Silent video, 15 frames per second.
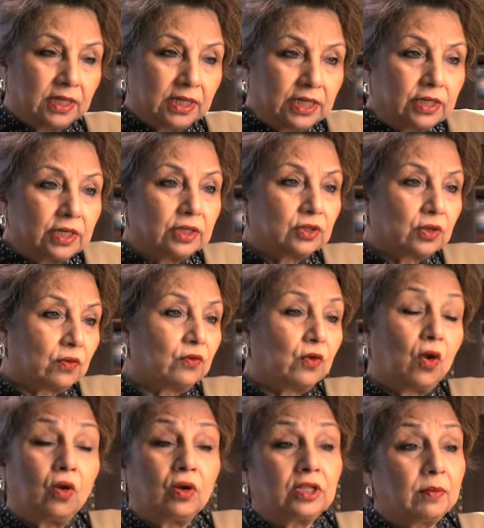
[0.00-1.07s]
leaders of
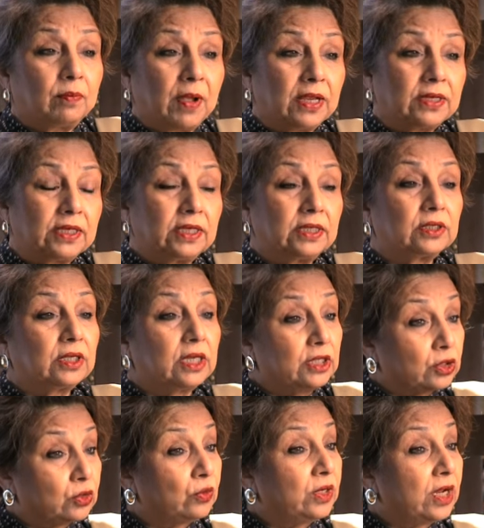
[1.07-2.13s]
all the parties
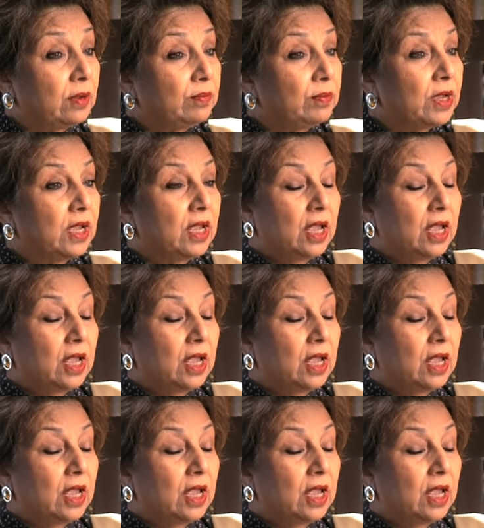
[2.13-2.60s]
stood up,